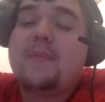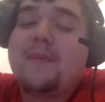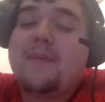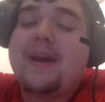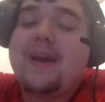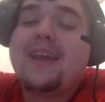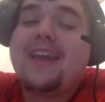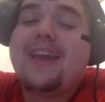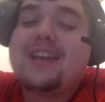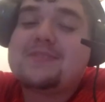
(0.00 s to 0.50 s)

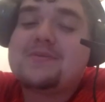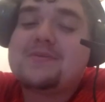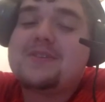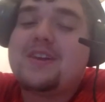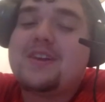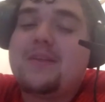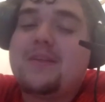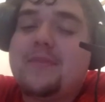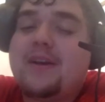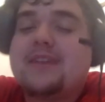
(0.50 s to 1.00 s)
my guess was
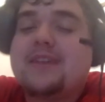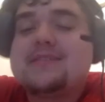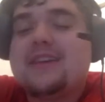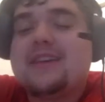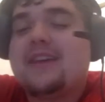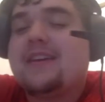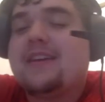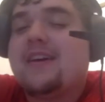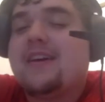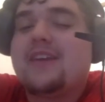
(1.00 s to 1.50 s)
going to be, I'll
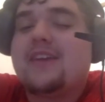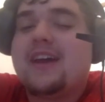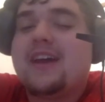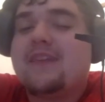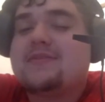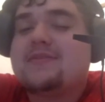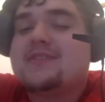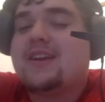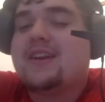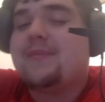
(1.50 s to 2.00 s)
say it now that I
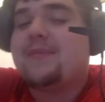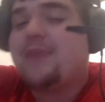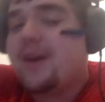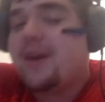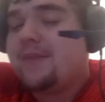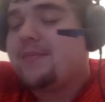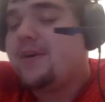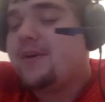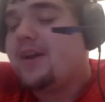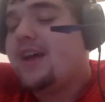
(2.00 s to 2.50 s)
have his name right,
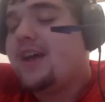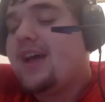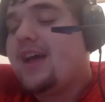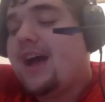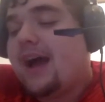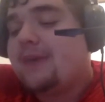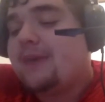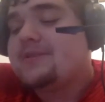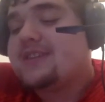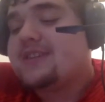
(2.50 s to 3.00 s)
but
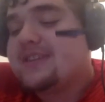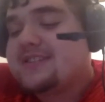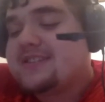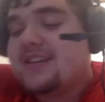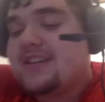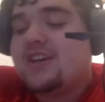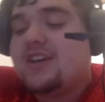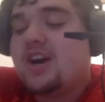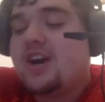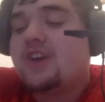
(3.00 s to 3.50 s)
I was going to
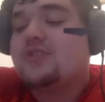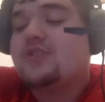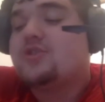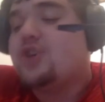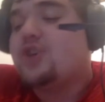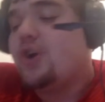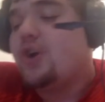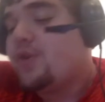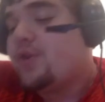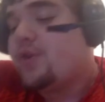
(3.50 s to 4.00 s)
say Young
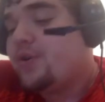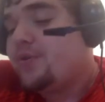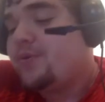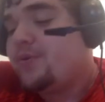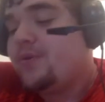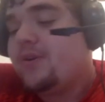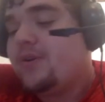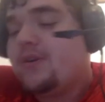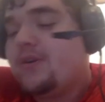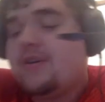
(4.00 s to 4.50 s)
Cho
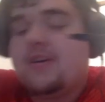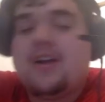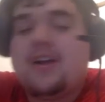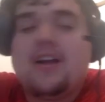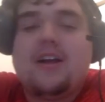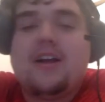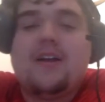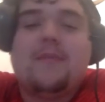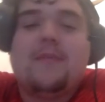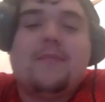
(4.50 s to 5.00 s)
Koo,
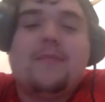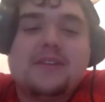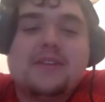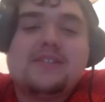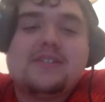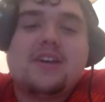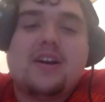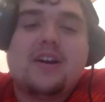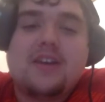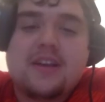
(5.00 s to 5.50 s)
but
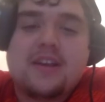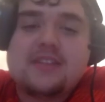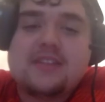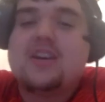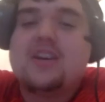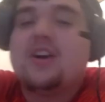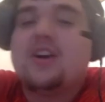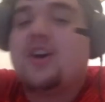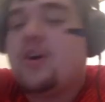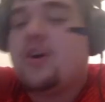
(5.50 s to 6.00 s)
it's
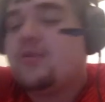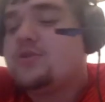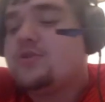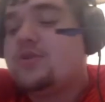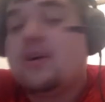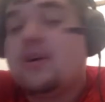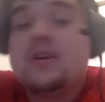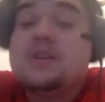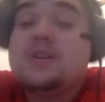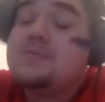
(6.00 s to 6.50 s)
Young Ho Chu.
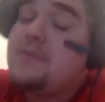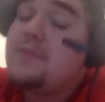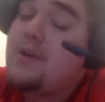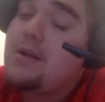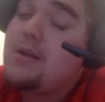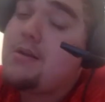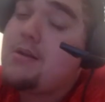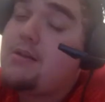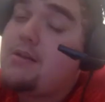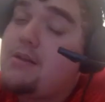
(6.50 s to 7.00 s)
That was
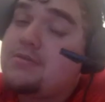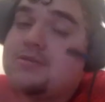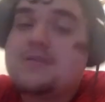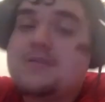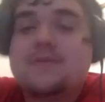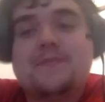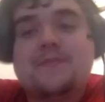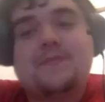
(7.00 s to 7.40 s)
pretty close.